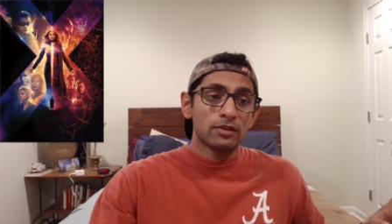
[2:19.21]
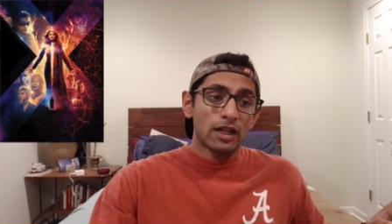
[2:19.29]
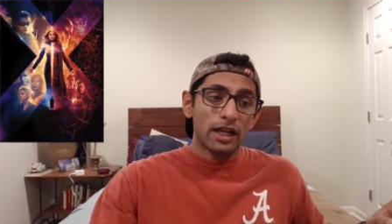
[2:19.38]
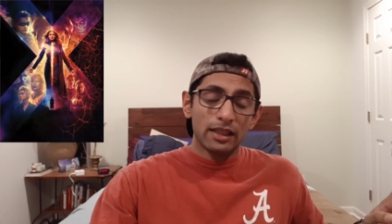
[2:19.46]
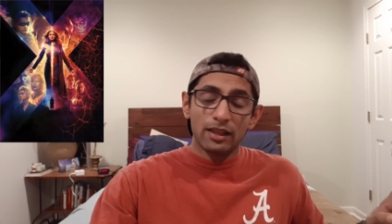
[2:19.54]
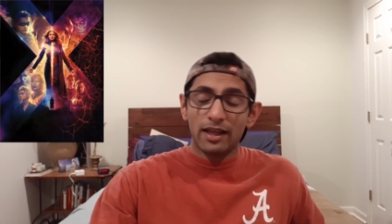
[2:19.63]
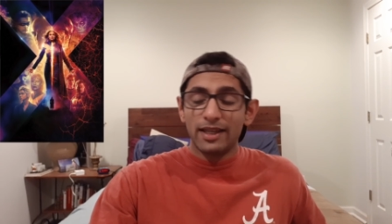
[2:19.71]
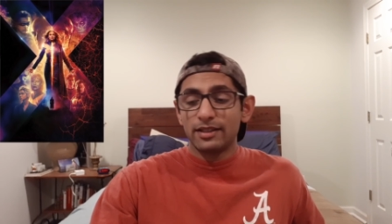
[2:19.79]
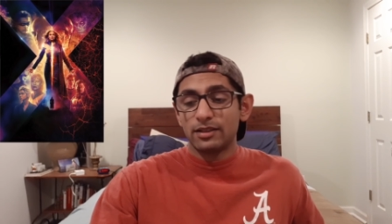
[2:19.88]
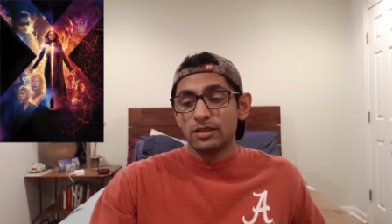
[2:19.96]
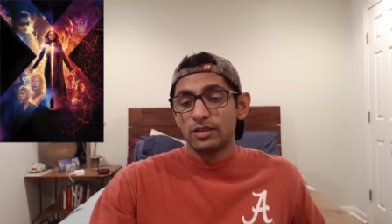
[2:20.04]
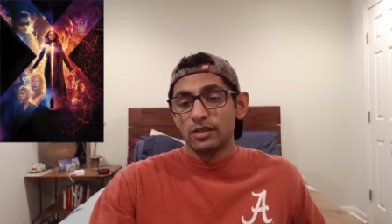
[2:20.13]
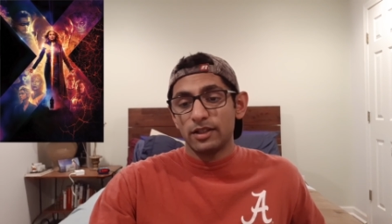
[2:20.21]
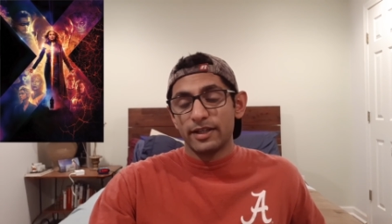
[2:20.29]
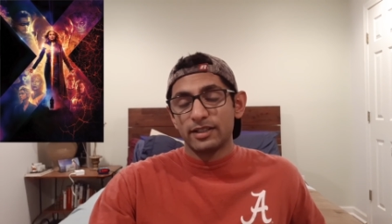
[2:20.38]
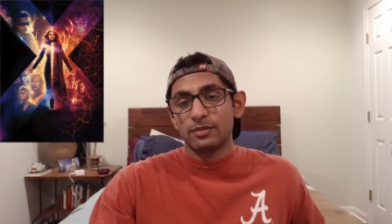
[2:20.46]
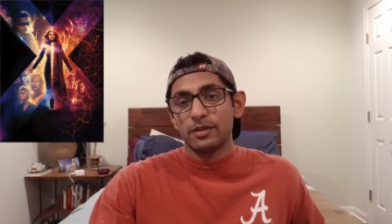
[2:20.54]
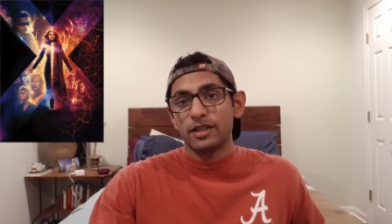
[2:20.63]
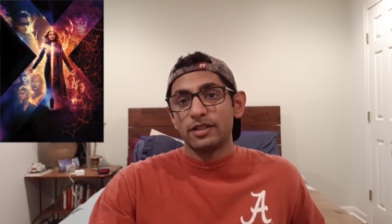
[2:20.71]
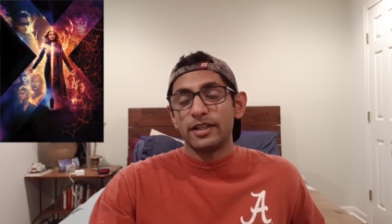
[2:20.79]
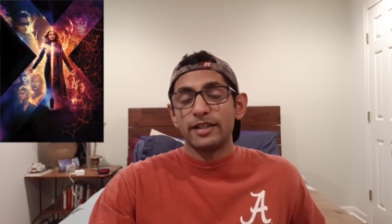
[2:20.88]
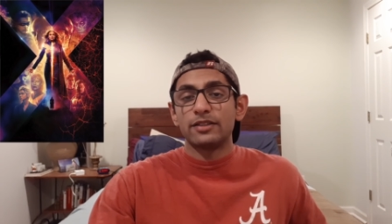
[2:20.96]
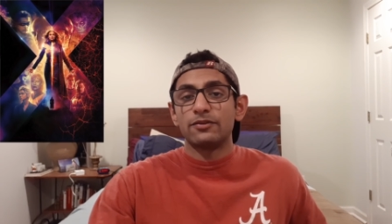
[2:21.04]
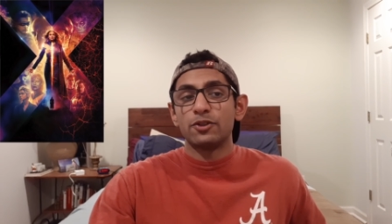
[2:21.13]
I liked X Men
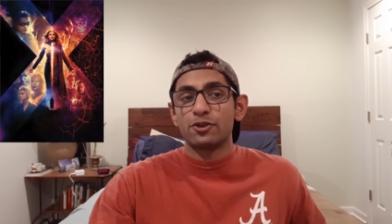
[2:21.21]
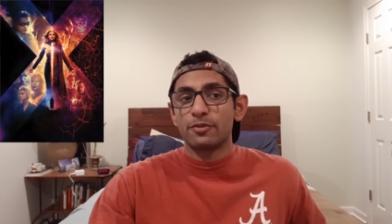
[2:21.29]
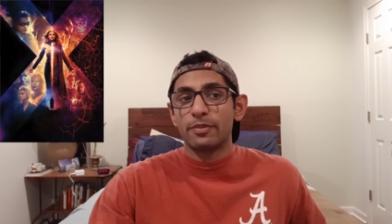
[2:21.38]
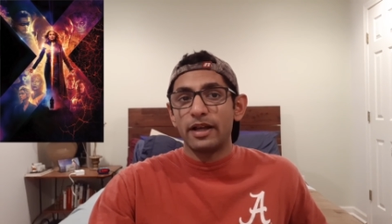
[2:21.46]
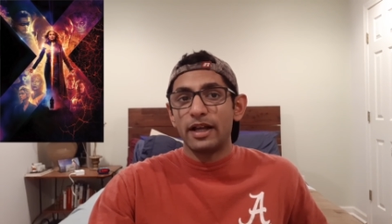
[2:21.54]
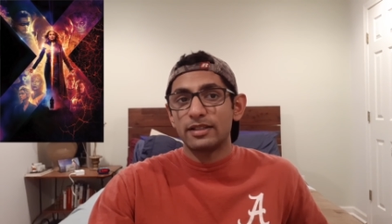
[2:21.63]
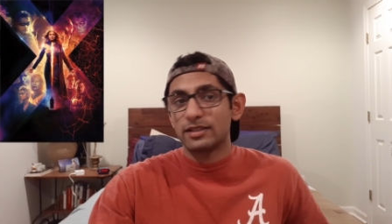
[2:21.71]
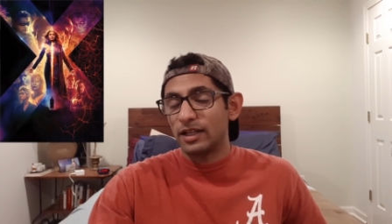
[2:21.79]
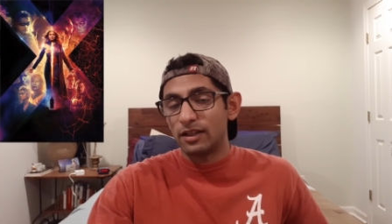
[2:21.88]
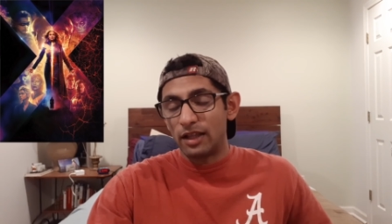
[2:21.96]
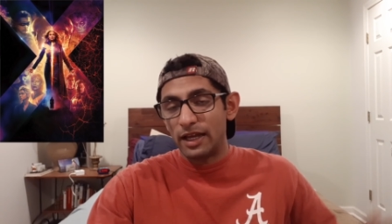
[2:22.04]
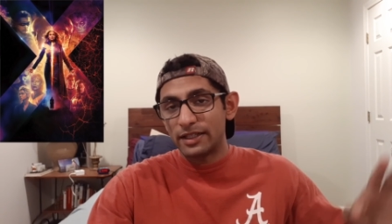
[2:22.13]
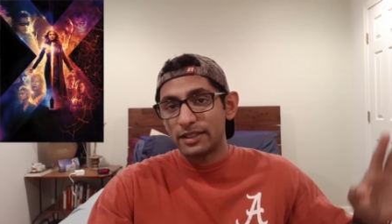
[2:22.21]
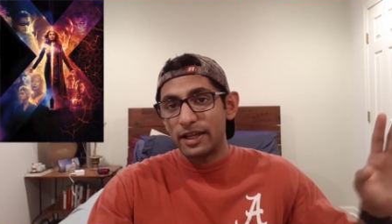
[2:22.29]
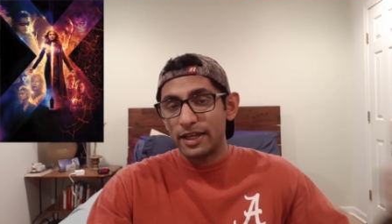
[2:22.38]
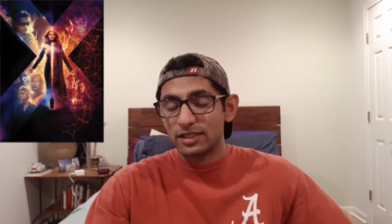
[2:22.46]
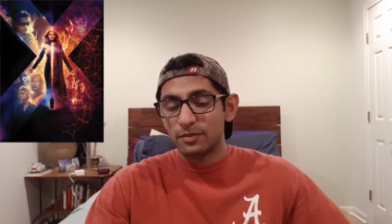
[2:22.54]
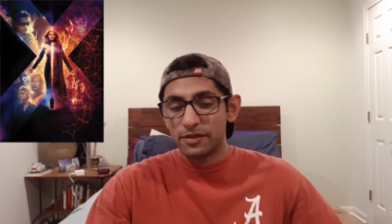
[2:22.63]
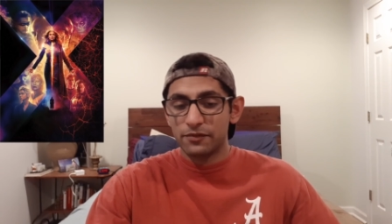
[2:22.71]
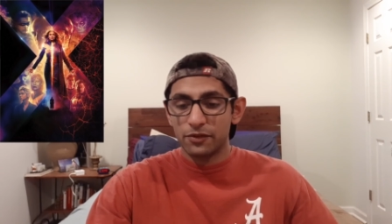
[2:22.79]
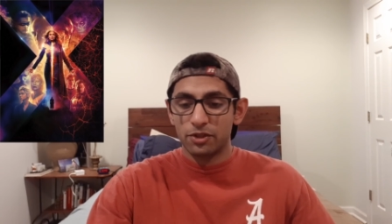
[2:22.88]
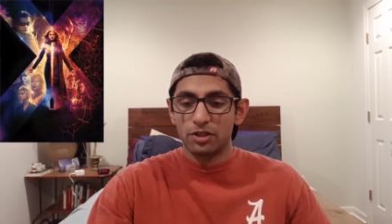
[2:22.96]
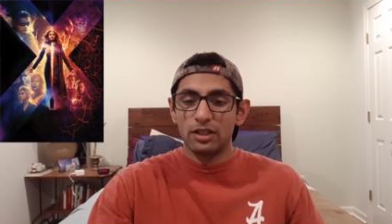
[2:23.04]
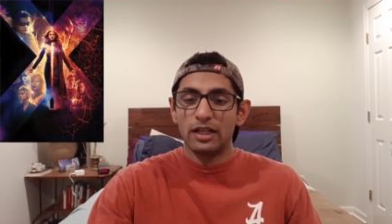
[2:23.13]
Days of Future Past. I liked X Men
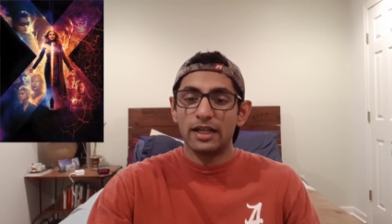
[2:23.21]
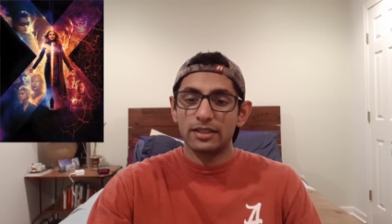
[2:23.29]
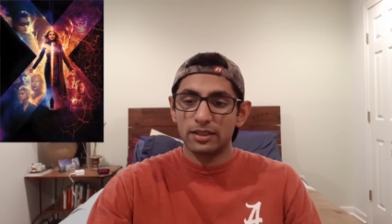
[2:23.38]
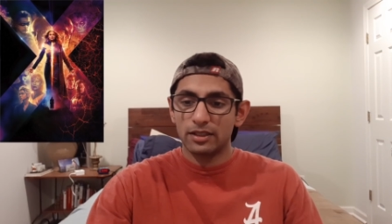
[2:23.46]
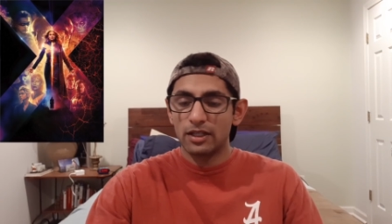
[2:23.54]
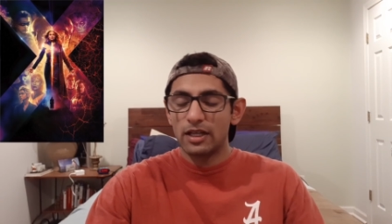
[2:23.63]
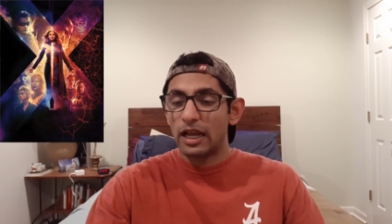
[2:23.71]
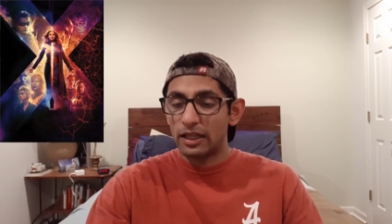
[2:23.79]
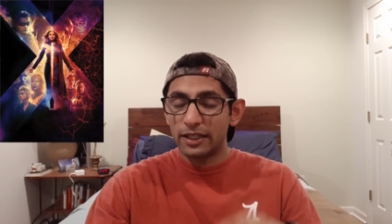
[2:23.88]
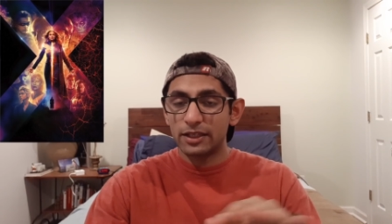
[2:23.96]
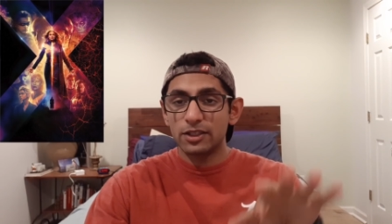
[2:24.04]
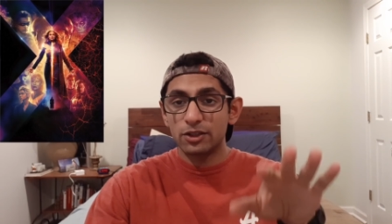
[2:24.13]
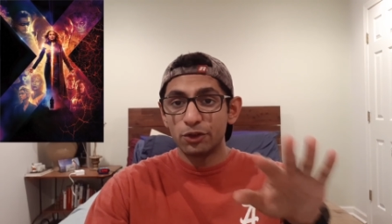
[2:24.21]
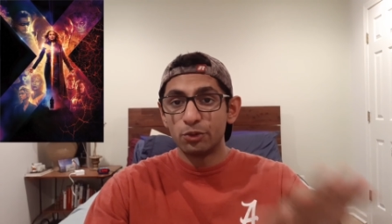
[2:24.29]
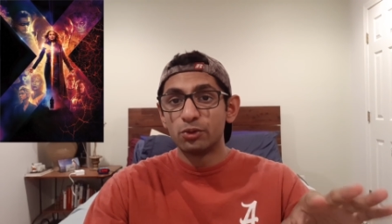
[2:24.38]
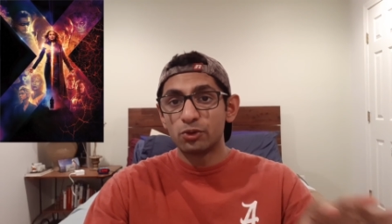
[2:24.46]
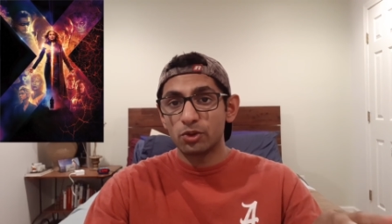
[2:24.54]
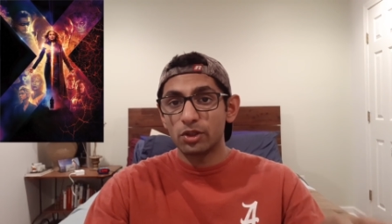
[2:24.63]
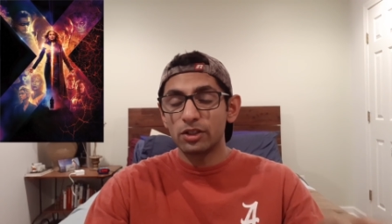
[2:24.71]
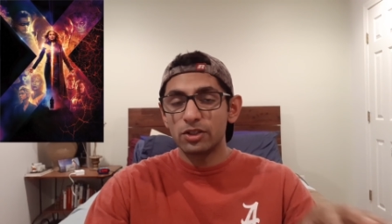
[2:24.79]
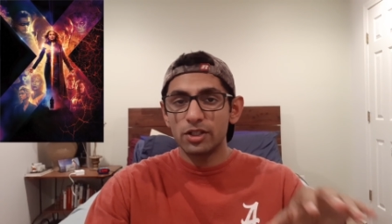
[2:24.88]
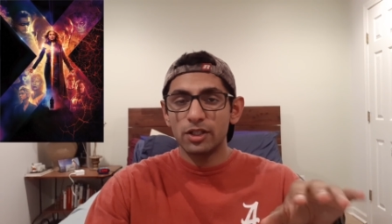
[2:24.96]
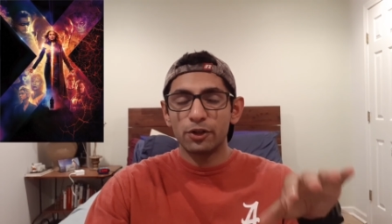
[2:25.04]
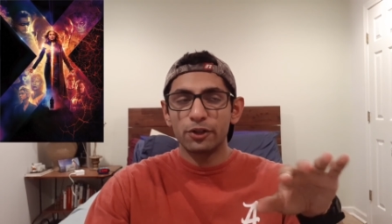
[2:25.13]
First Class. I like this new
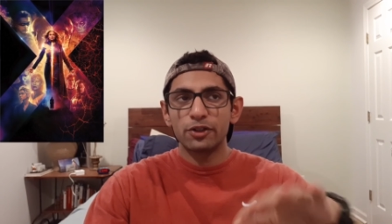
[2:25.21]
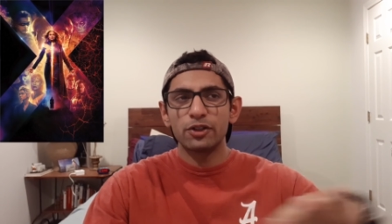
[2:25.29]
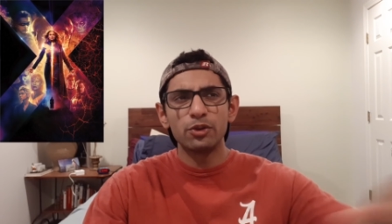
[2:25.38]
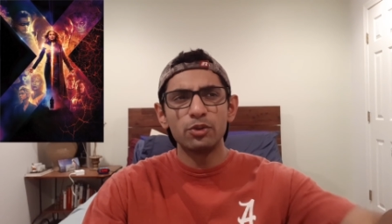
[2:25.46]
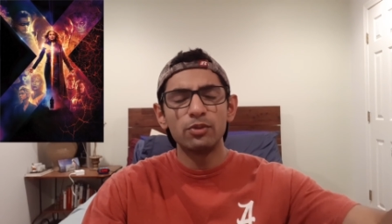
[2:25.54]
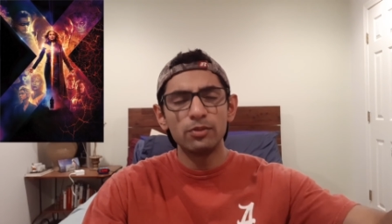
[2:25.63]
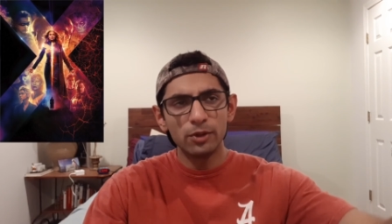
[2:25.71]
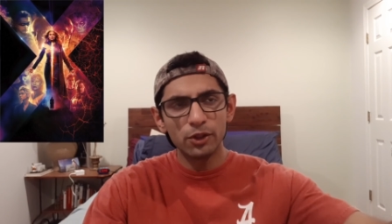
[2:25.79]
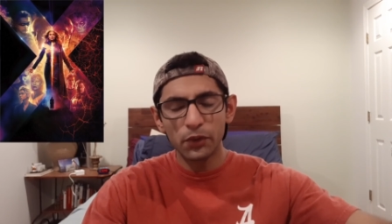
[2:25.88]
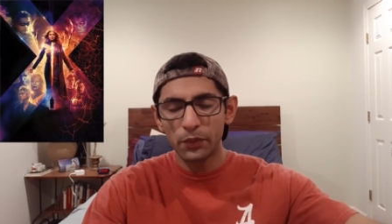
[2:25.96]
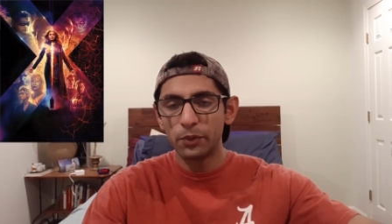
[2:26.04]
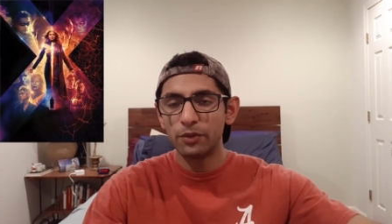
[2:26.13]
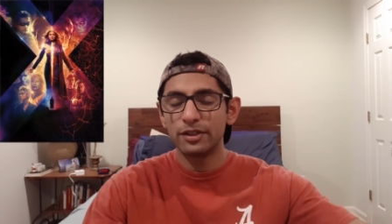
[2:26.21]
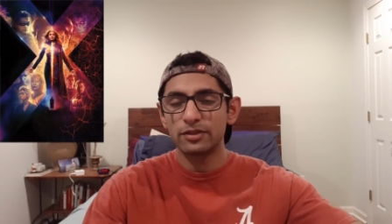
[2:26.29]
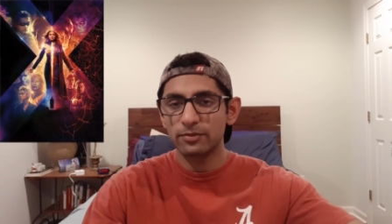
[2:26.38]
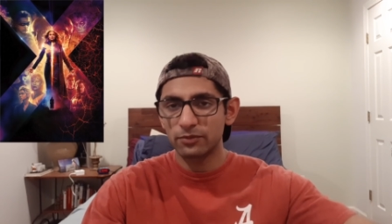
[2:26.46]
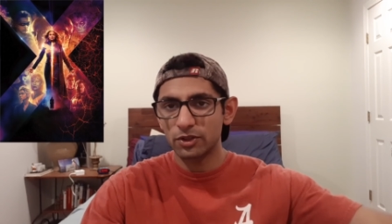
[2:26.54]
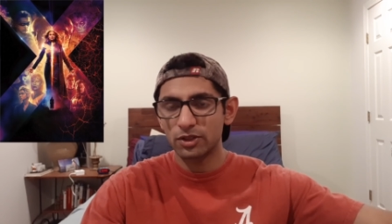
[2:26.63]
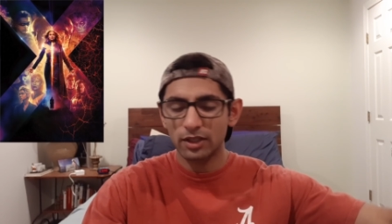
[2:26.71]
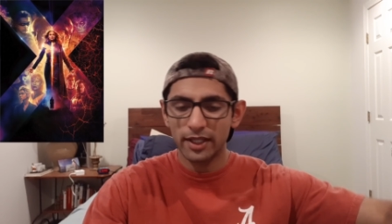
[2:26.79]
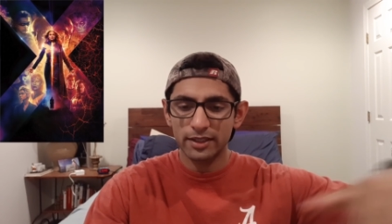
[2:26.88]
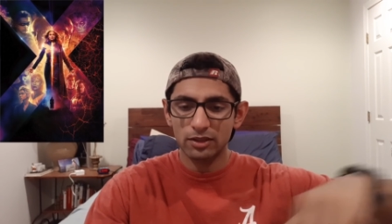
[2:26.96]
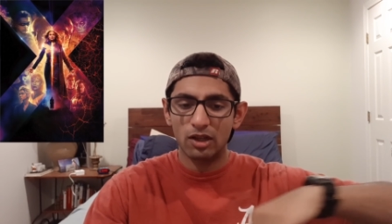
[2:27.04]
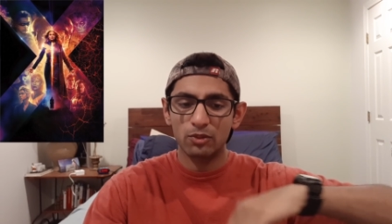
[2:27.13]
trilogy or the new the newer movies from First
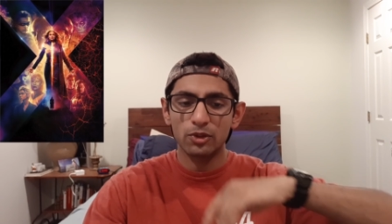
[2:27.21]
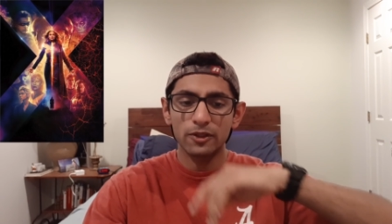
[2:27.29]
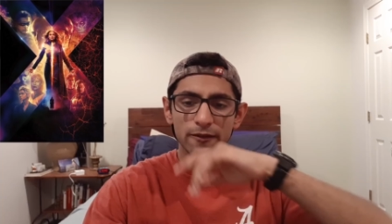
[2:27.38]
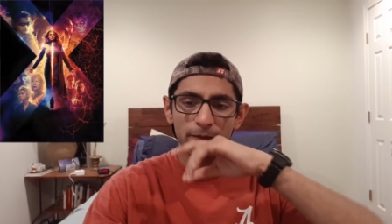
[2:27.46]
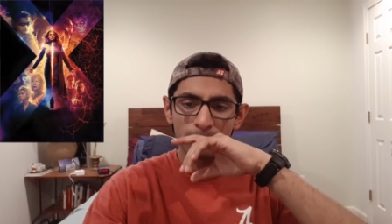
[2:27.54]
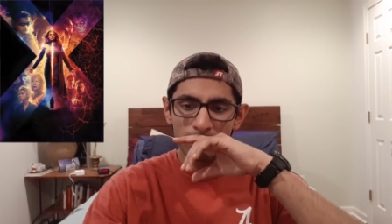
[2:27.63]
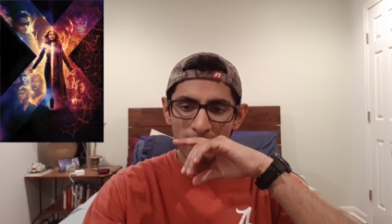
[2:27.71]
Class onwards.